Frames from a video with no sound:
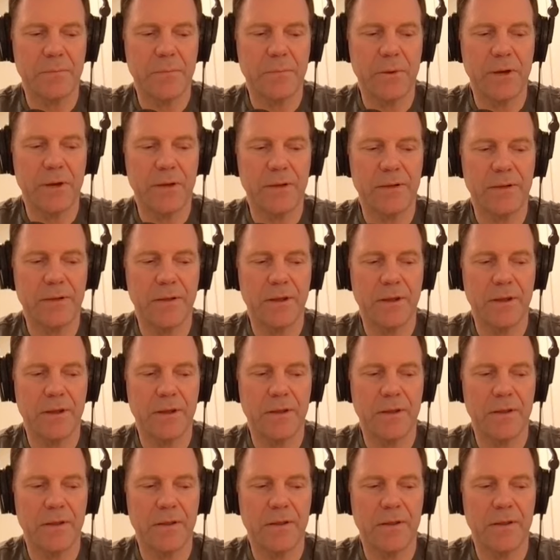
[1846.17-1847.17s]
But
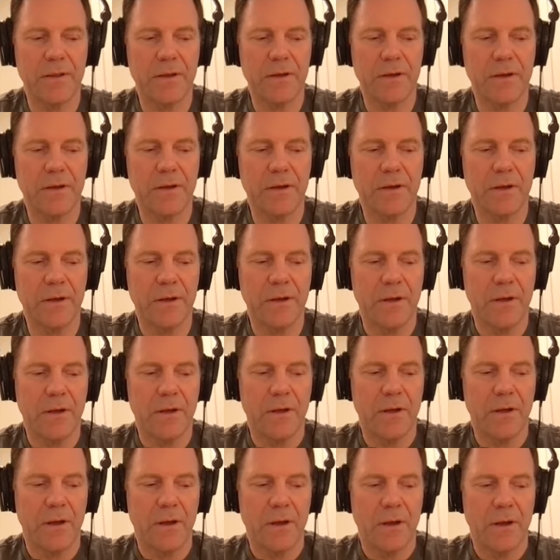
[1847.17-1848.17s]
the, the,
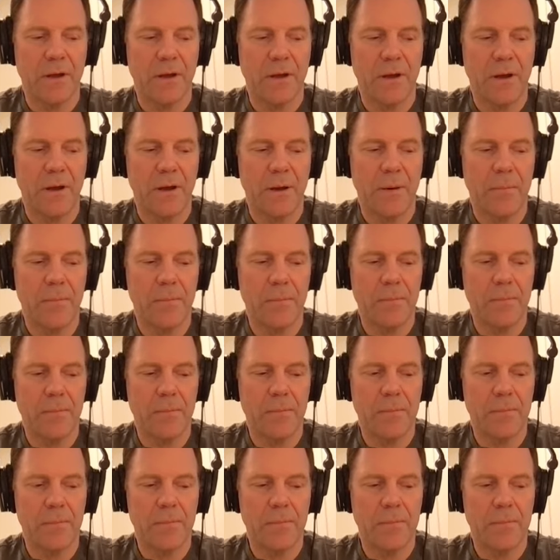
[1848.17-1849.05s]
um,